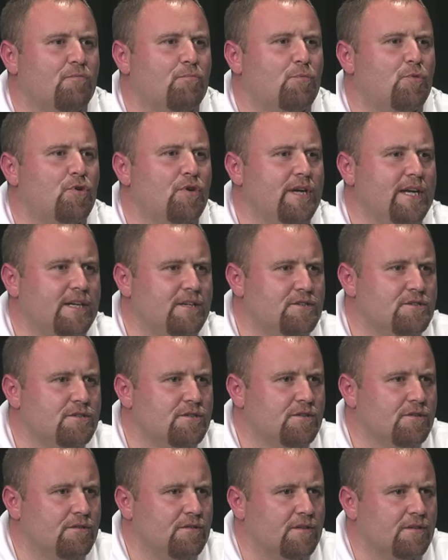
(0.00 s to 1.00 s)
have
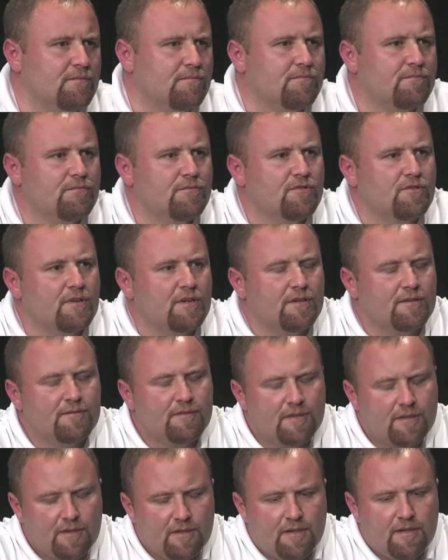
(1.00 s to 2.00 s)
preached to them. So
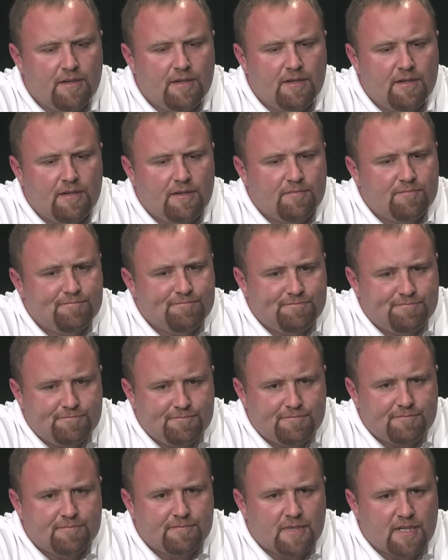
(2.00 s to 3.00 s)

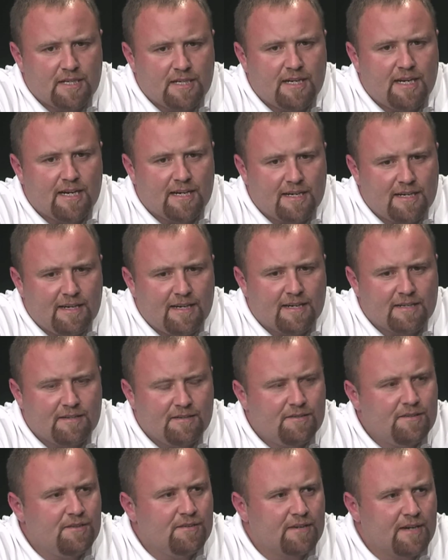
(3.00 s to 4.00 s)
get
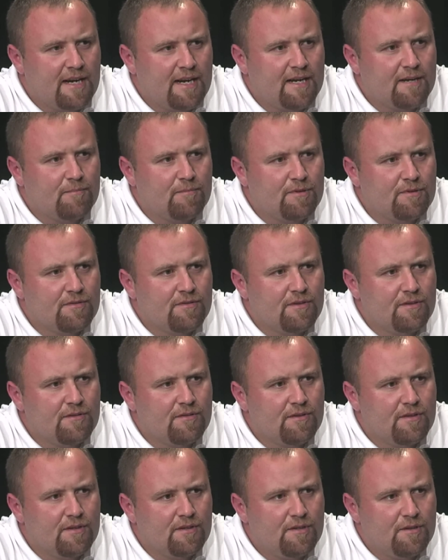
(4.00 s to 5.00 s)
connected to your campus
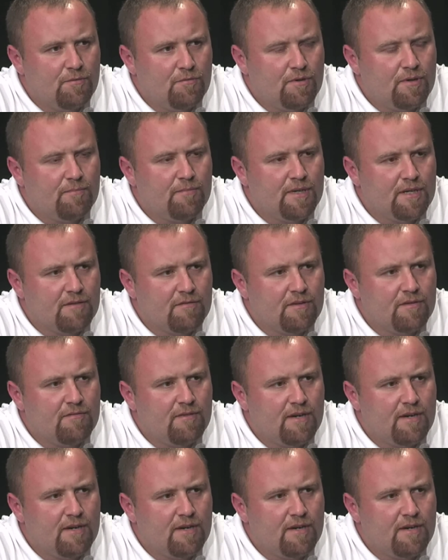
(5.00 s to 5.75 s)
is the one bit of